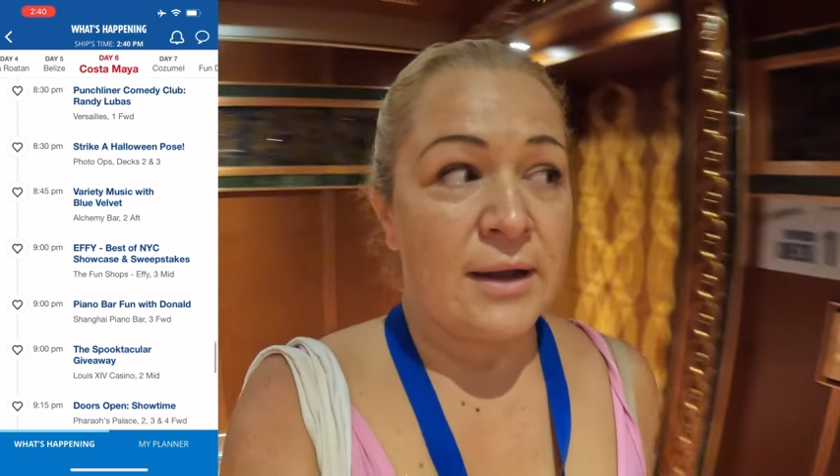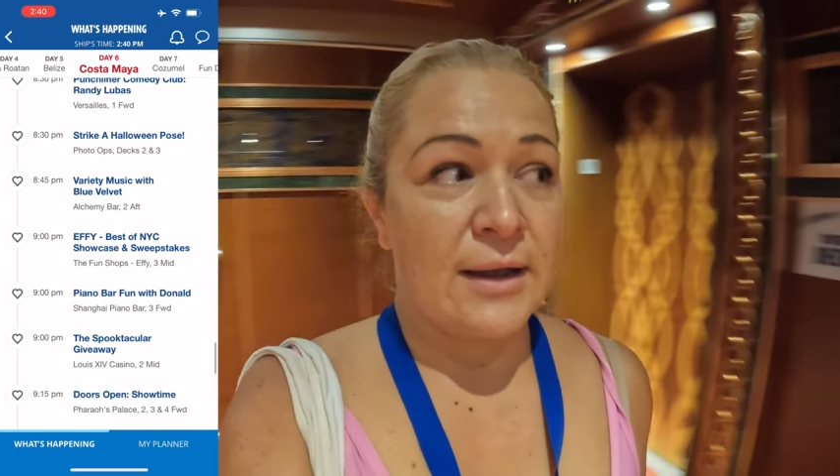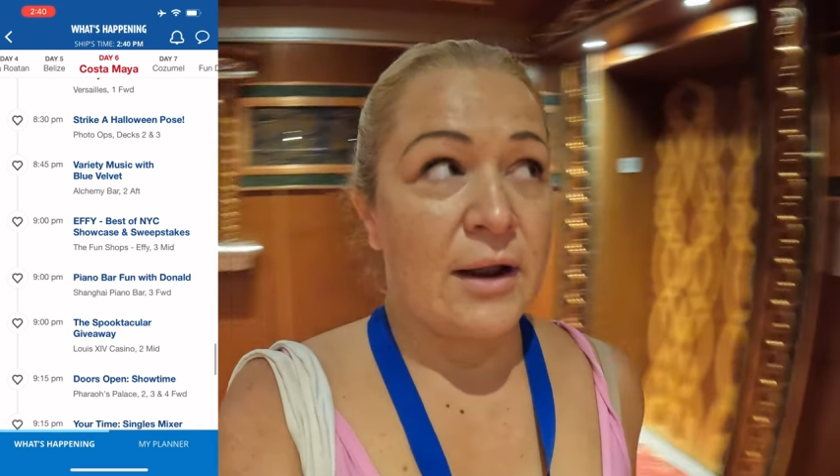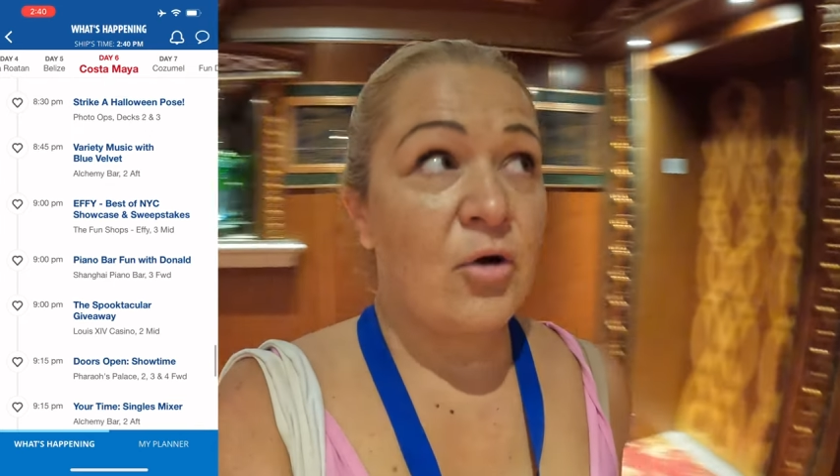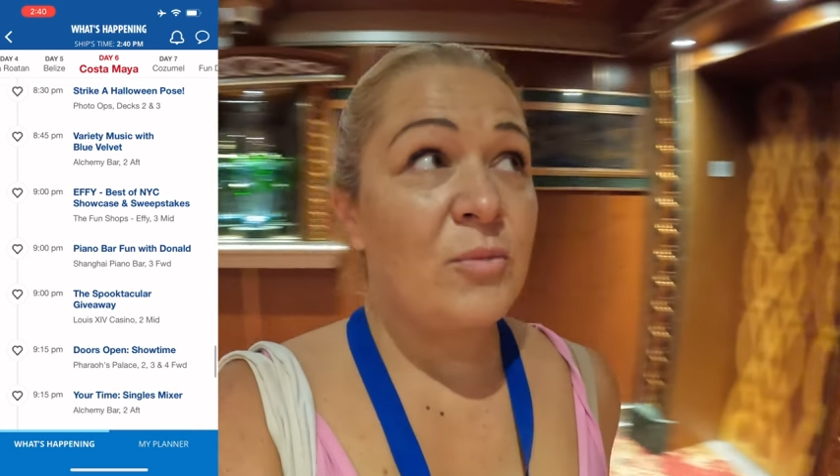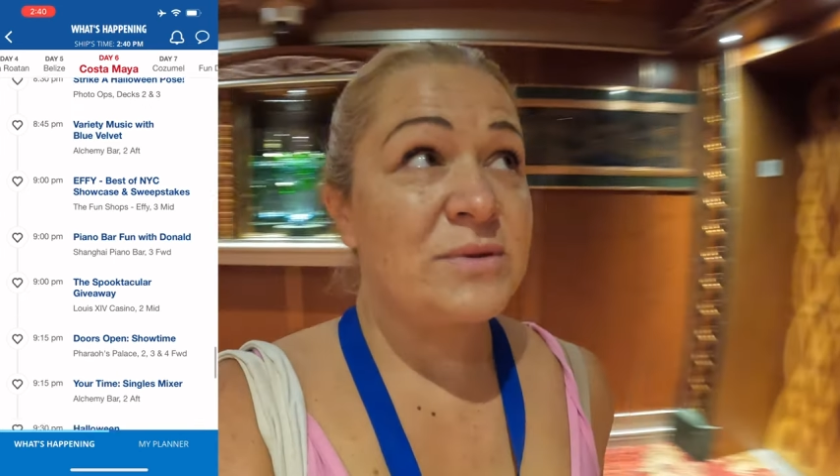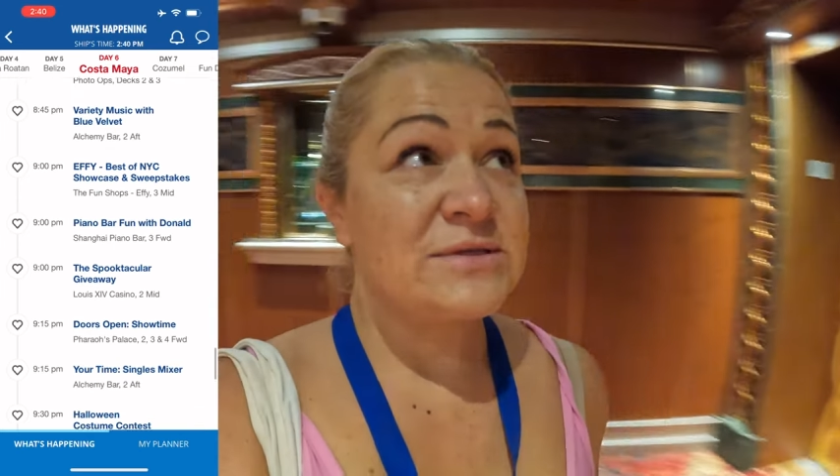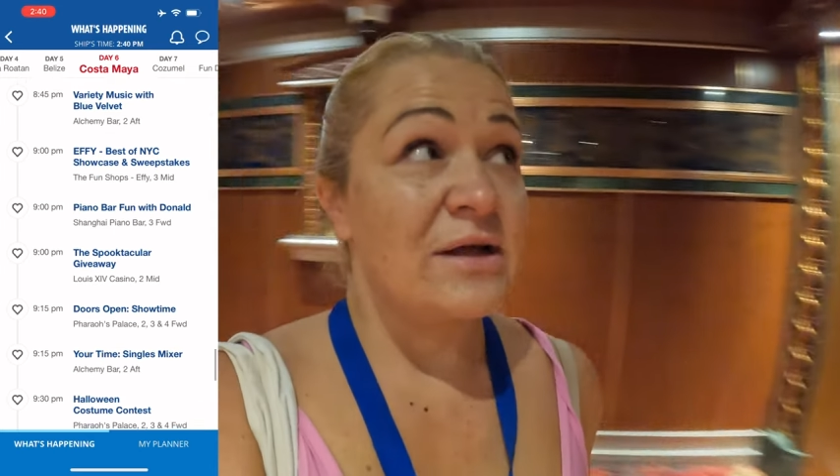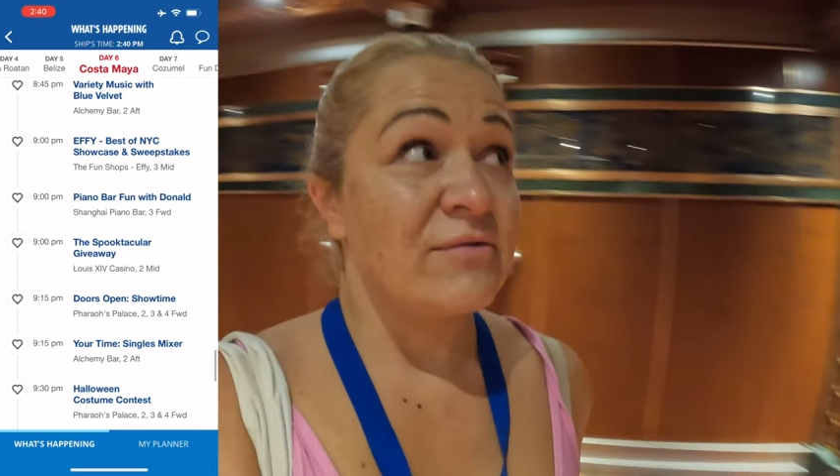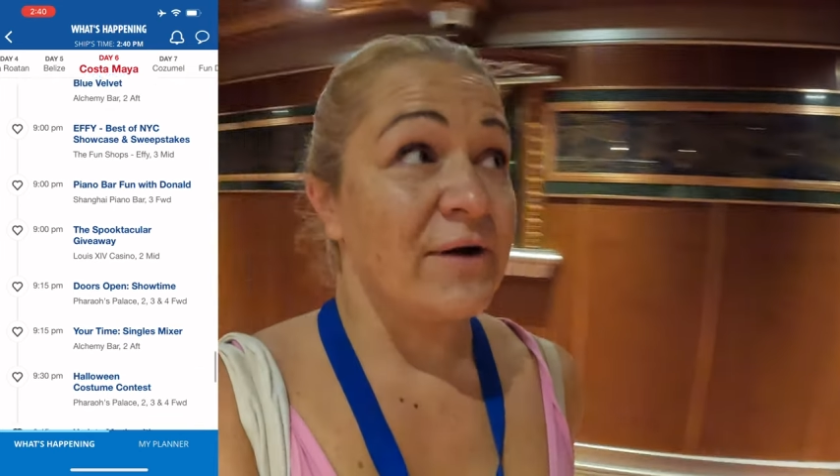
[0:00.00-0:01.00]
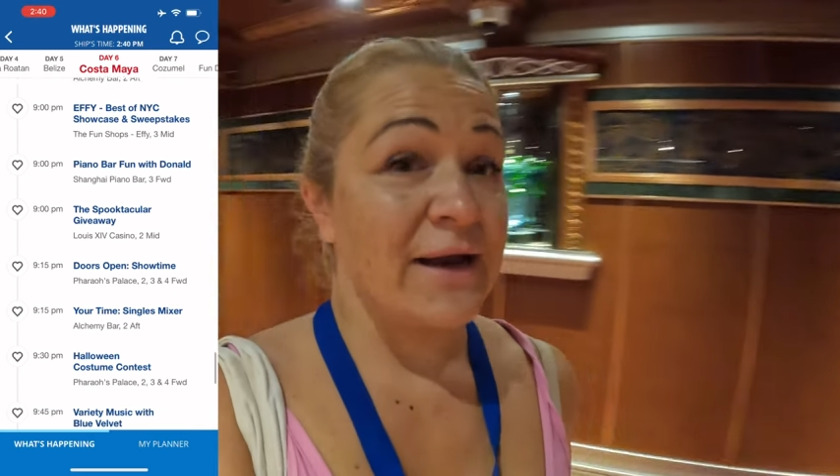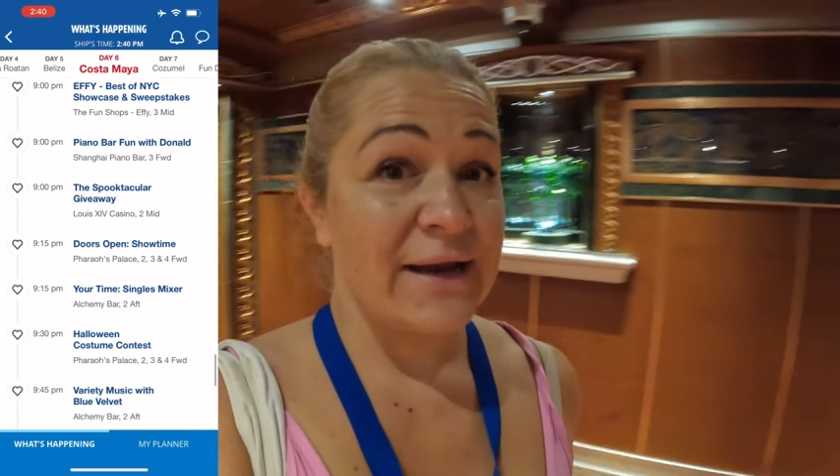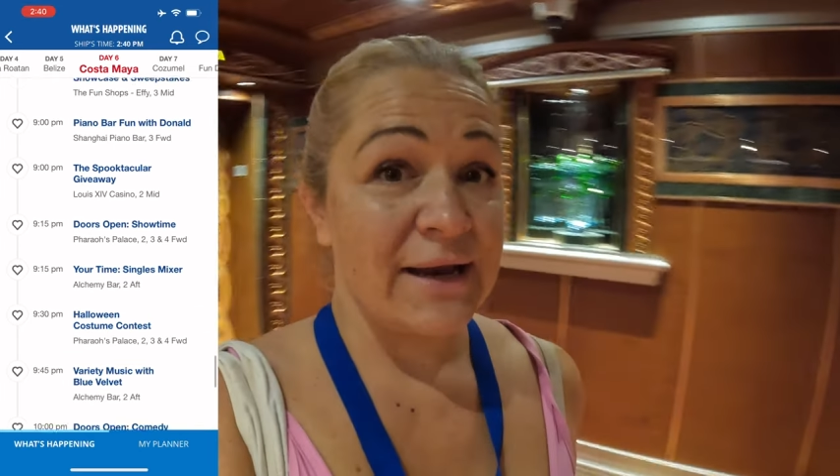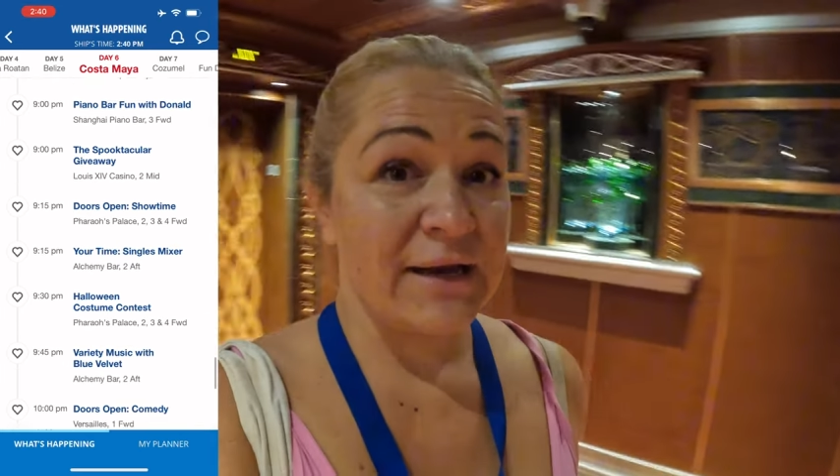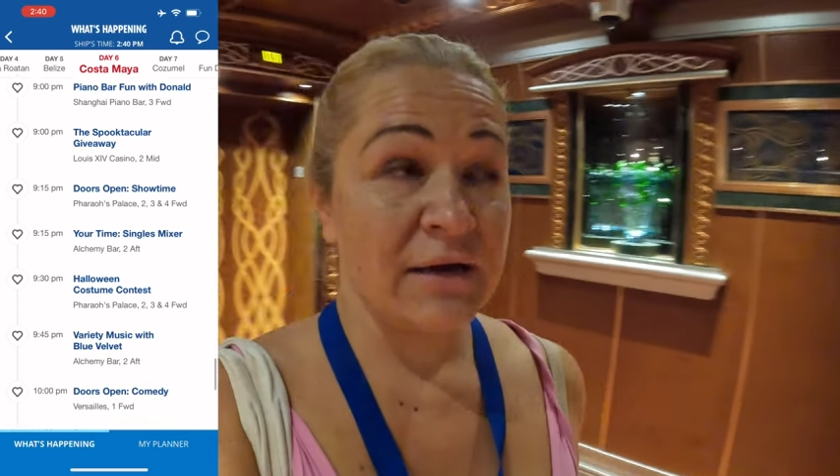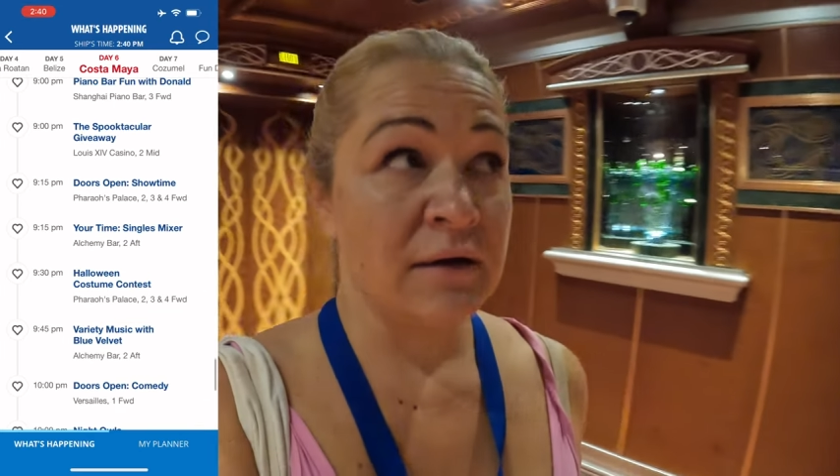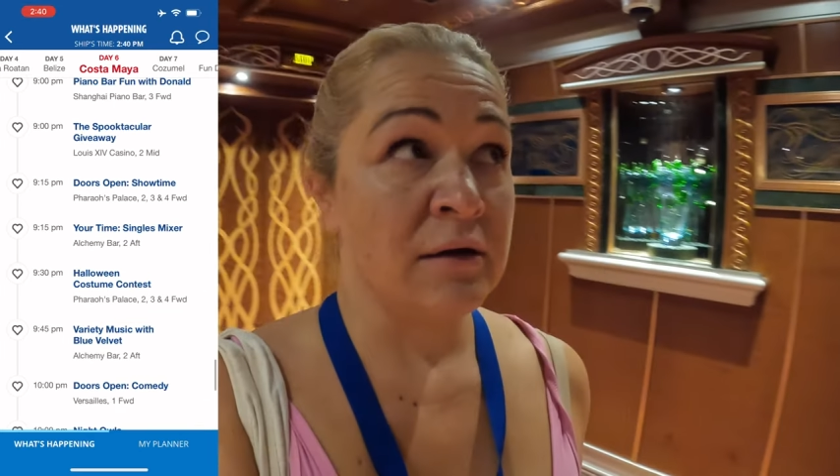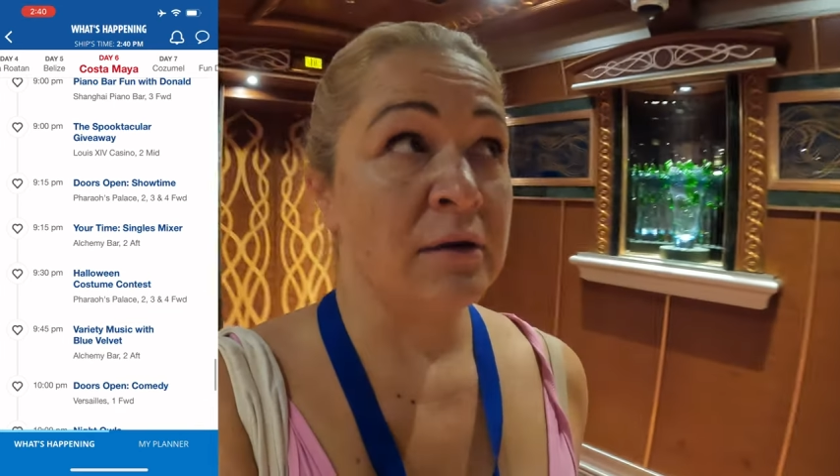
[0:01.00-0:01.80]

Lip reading: And I hope it's not raining.